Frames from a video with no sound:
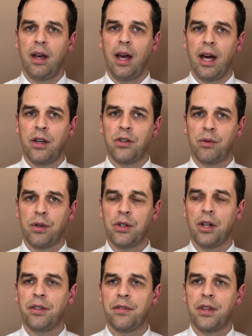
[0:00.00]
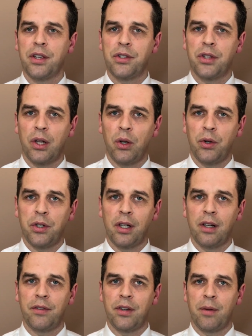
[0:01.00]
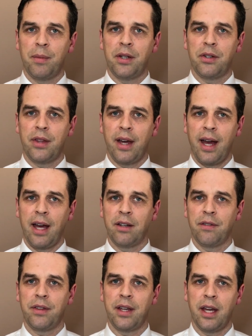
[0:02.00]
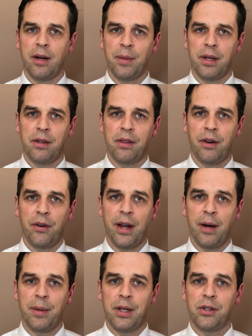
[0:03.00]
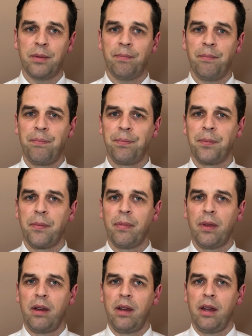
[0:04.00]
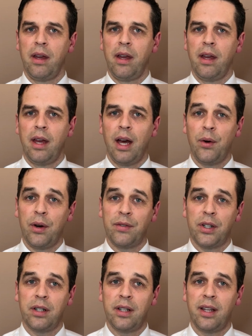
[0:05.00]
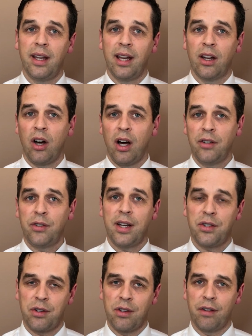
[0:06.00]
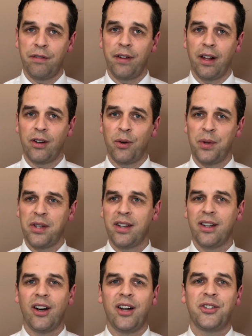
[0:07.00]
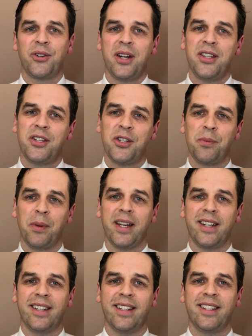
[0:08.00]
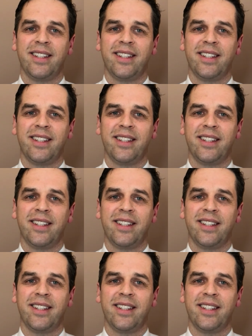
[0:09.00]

And as a result of this, the Lord delivered them into the hand of the enemy, their enemies. However, in contrast to their failure, we see God's grace displayed.